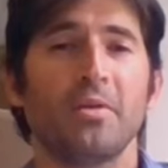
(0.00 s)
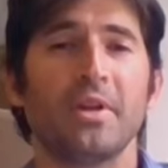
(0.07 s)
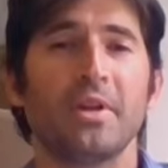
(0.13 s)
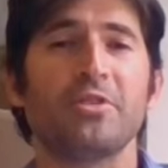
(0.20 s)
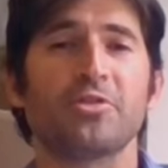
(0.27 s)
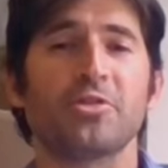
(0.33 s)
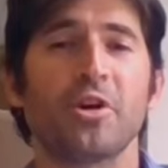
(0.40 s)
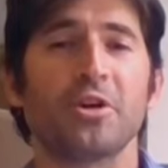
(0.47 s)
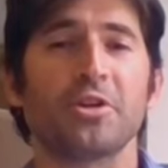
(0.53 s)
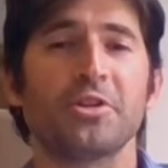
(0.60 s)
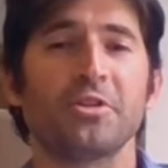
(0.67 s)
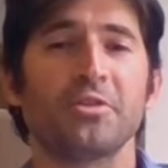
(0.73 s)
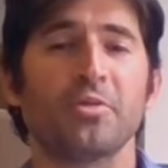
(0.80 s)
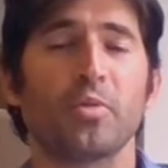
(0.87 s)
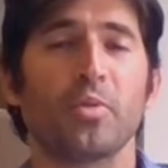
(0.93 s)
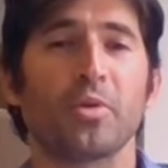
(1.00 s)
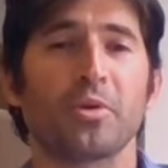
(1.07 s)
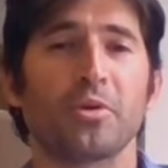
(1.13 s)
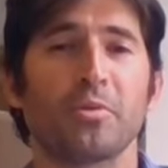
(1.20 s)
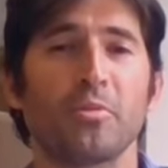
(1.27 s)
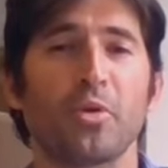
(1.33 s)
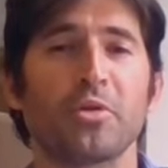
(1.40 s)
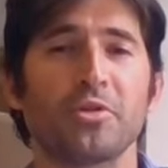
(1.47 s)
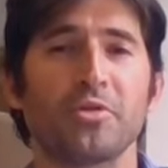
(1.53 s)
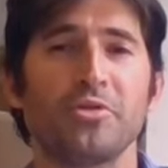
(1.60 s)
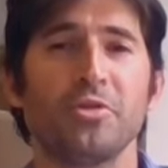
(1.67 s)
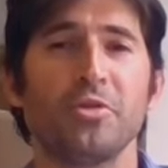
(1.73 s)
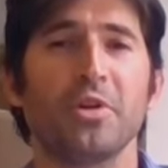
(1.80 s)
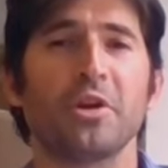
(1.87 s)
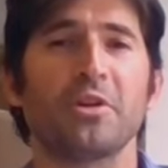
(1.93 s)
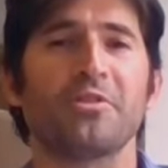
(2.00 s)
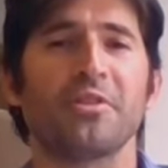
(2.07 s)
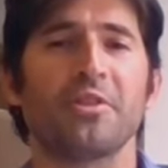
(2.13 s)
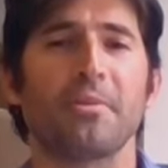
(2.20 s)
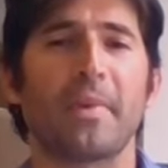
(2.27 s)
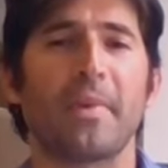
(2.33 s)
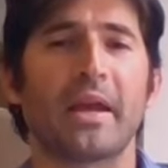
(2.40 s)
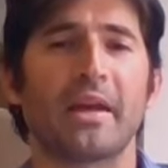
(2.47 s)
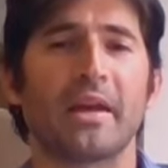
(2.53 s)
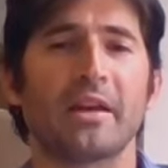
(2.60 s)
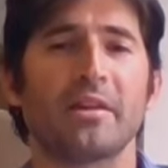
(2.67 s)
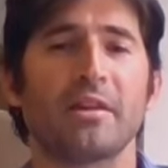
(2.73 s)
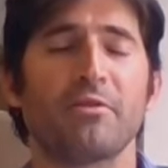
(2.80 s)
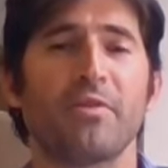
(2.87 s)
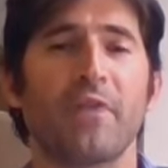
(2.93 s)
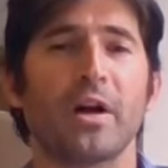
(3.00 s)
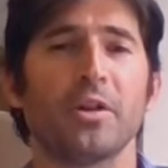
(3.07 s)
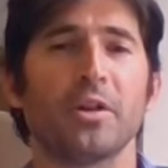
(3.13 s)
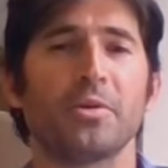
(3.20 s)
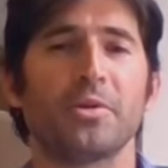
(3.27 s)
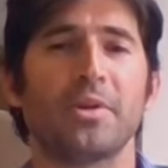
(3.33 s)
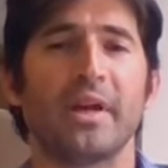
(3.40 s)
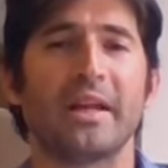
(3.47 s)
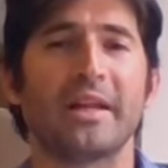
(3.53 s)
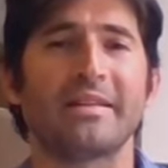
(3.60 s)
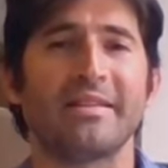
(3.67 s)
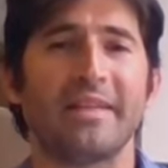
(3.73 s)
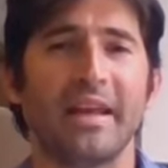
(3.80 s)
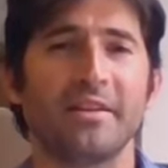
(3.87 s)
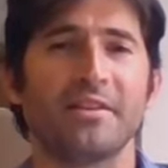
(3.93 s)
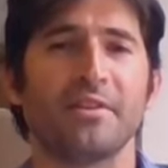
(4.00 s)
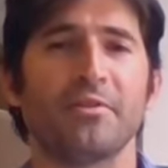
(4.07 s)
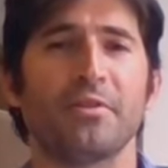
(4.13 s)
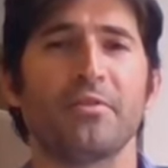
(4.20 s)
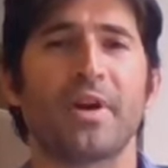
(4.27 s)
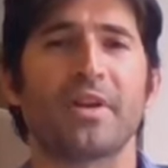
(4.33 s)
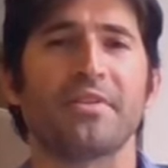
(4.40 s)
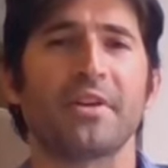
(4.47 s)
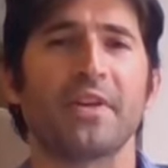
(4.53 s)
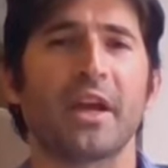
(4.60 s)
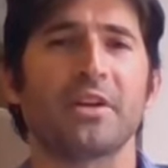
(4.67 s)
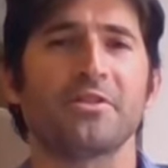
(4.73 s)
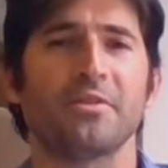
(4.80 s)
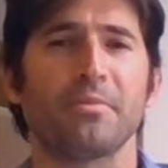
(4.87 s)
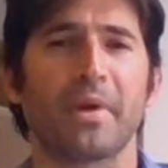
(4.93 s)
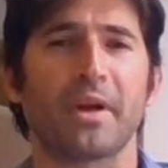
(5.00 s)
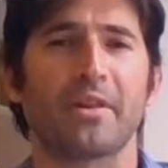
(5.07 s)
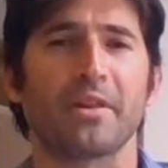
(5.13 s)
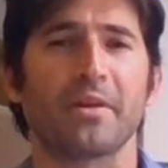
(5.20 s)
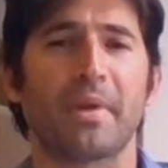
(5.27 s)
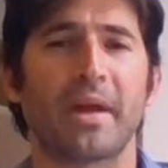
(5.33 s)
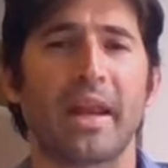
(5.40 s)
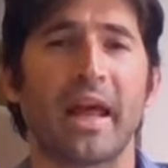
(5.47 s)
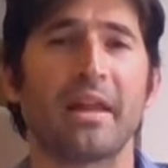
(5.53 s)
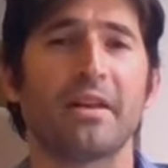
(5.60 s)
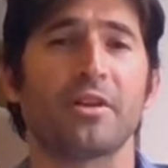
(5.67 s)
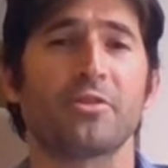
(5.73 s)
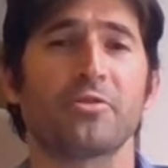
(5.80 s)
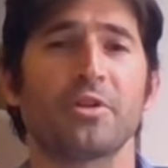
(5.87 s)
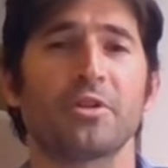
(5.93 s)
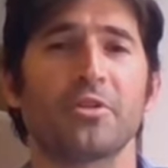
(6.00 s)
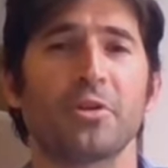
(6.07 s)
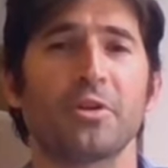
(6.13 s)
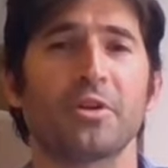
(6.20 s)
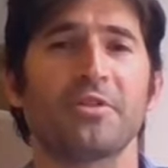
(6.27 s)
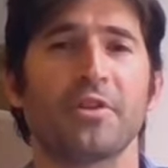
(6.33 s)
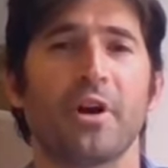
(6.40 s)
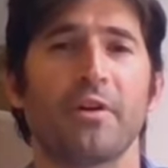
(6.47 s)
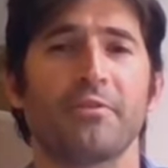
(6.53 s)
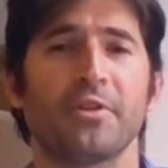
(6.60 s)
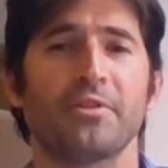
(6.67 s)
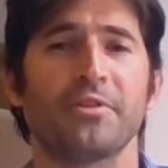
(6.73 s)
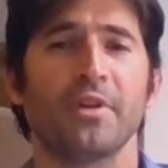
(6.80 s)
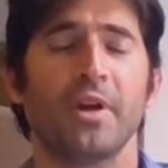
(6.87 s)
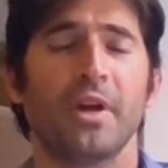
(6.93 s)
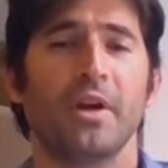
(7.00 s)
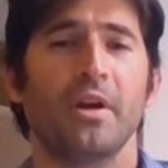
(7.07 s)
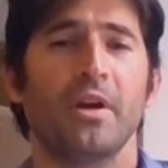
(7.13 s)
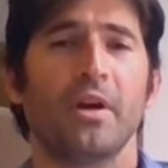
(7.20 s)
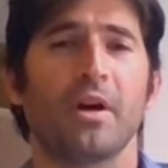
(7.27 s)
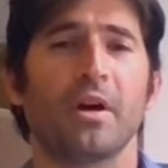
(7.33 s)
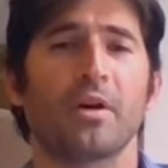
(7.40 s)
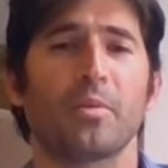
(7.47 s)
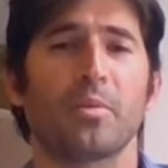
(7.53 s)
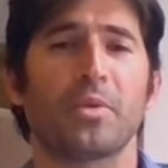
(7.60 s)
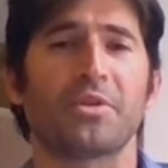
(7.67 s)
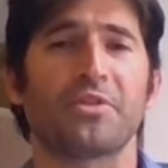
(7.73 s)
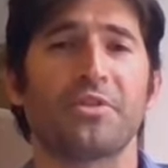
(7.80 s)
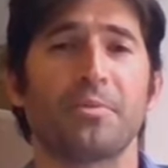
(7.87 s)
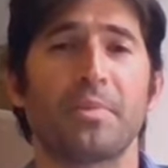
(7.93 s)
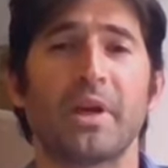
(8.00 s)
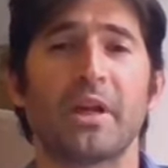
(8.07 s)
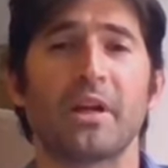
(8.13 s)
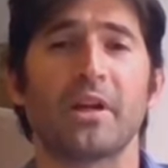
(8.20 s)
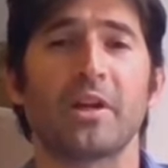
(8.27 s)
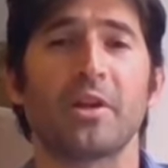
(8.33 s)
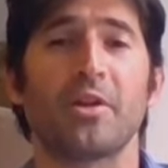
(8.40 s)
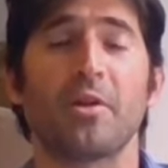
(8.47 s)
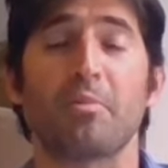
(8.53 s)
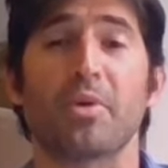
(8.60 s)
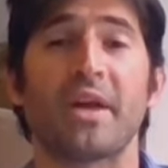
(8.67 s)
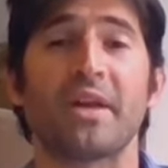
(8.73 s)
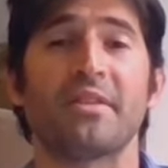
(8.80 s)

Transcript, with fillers: These charges were more than 2 years in the making. They followed an intensive investigation by the Manhattan District Attorney's Office, which subpoenaed the